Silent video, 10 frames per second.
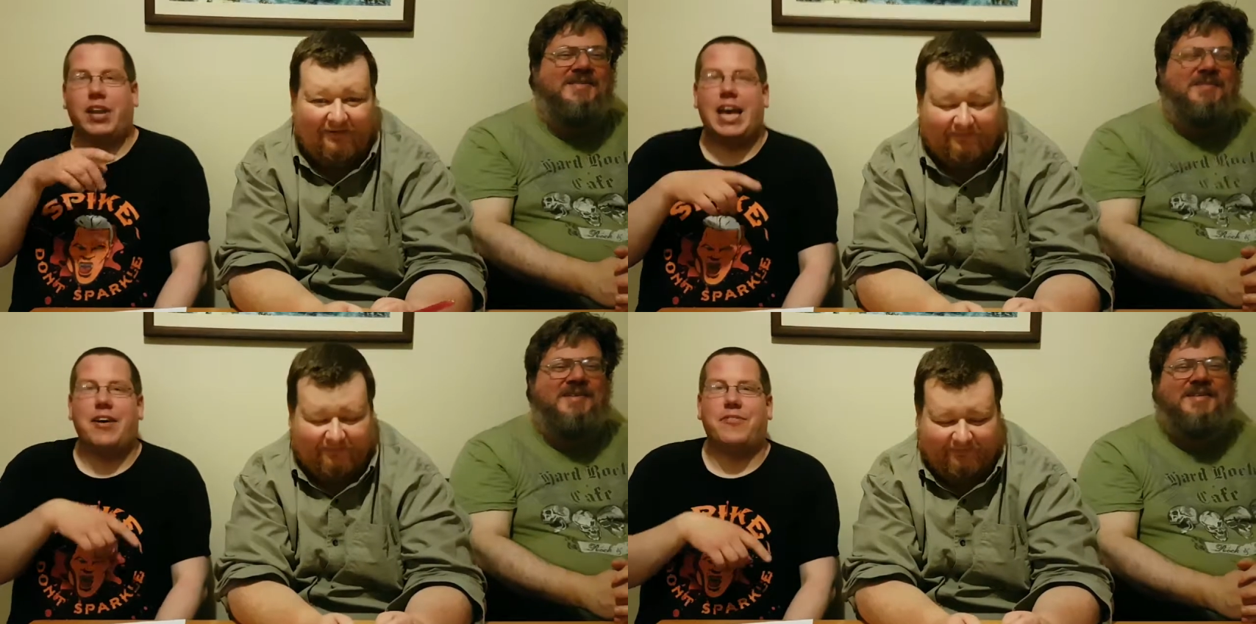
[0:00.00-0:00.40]

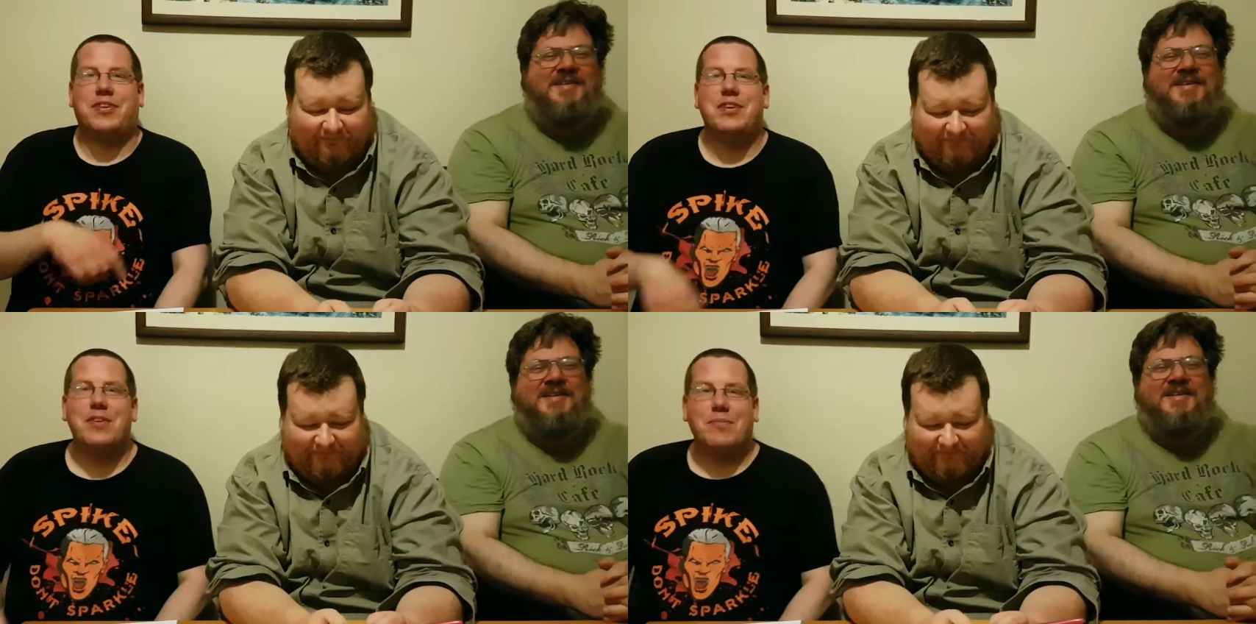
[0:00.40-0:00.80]

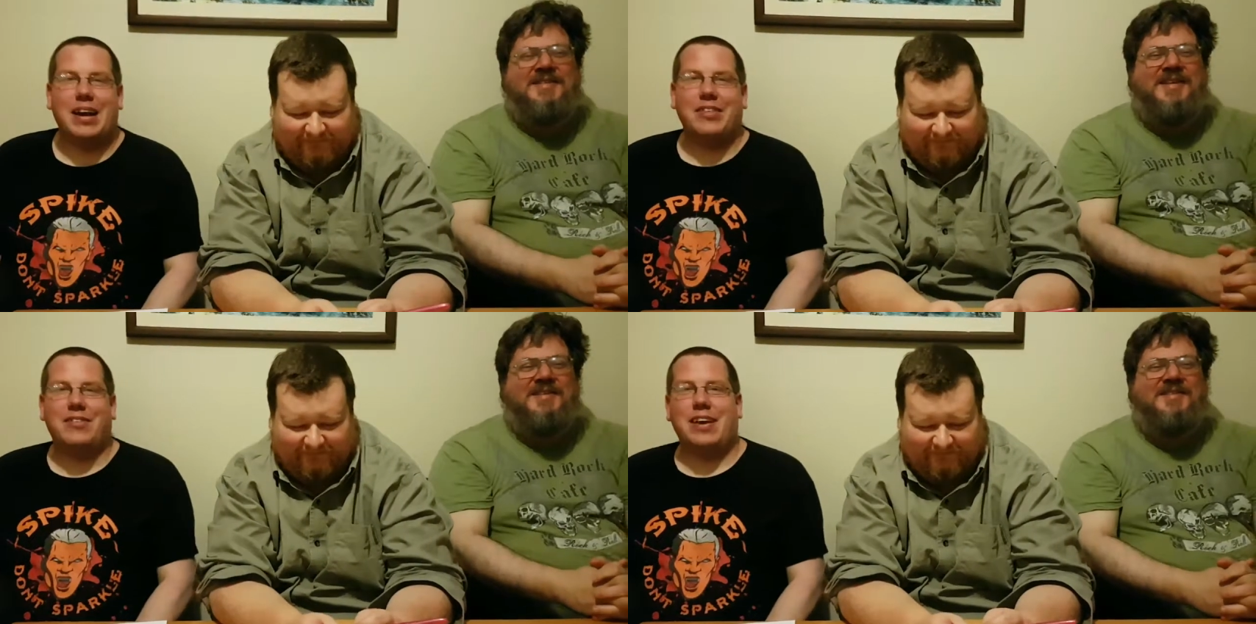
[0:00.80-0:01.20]
Speaker 1: left.
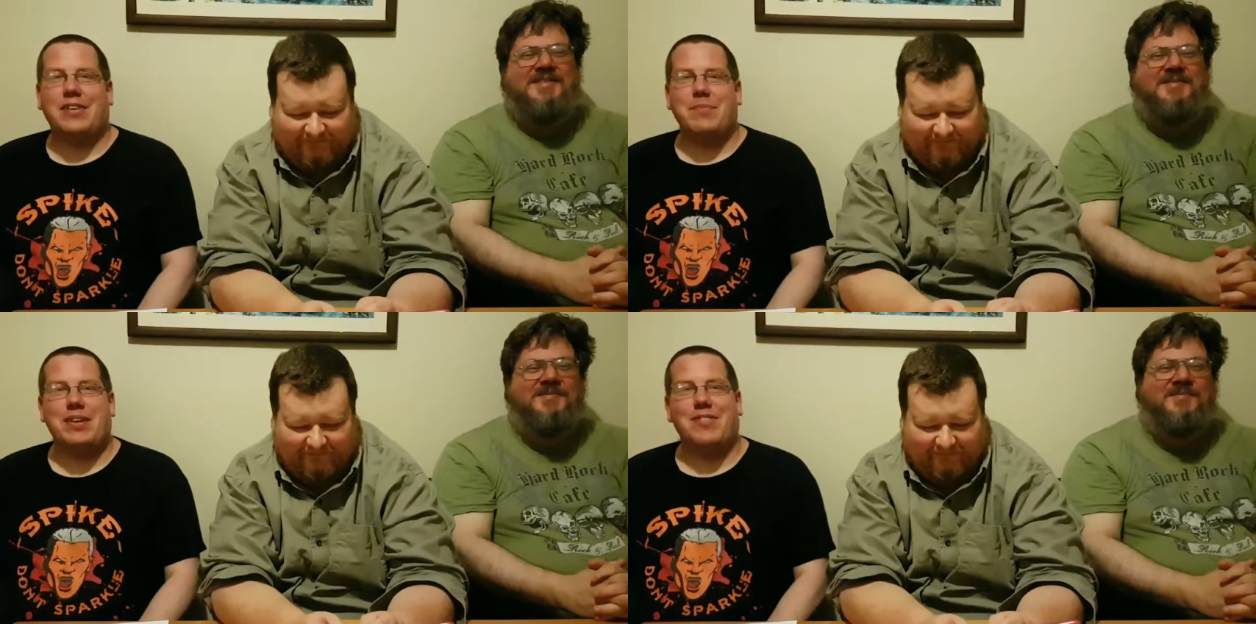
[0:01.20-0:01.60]
By other
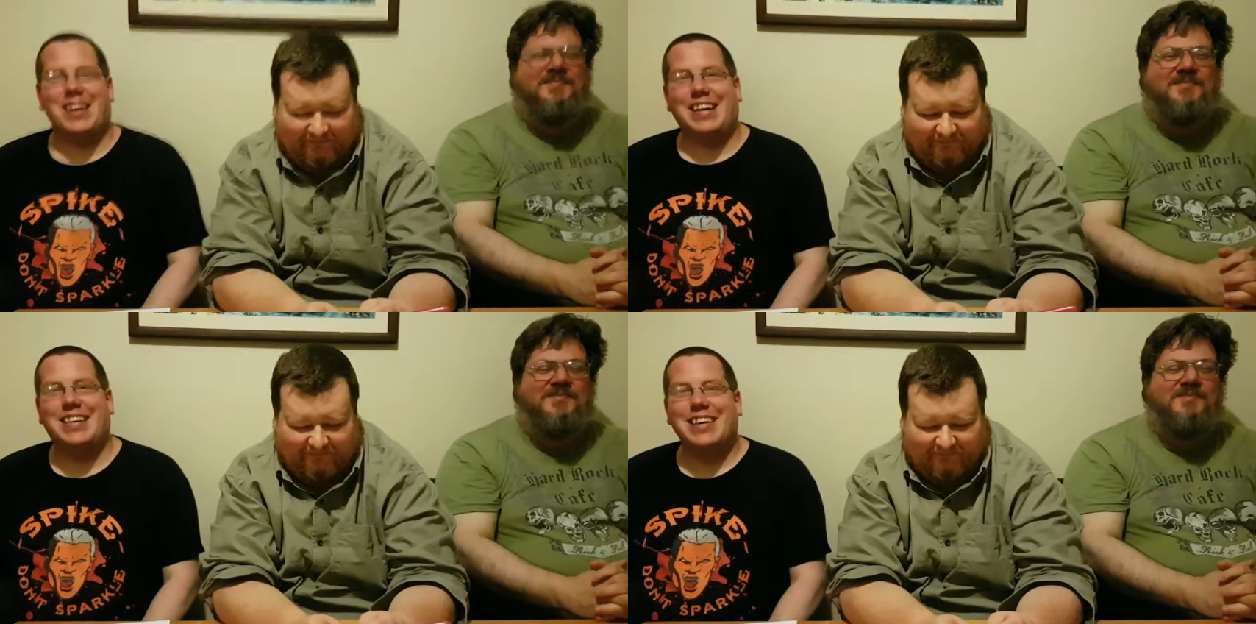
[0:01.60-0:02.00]
left, I mean
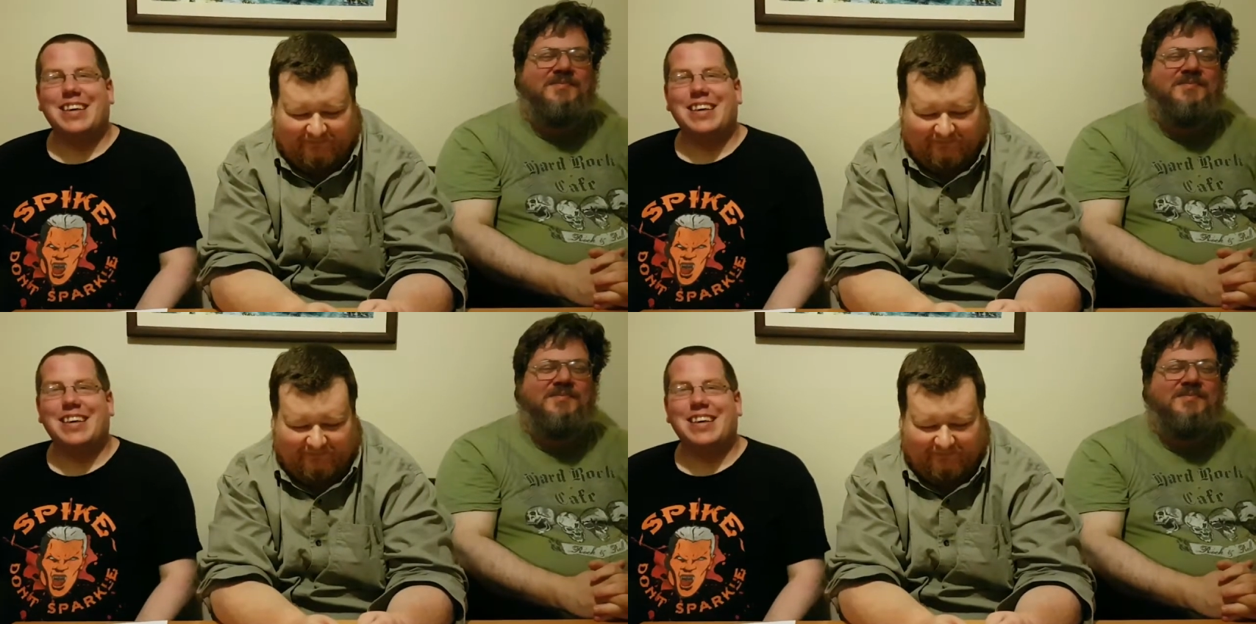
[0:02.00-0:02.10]
right.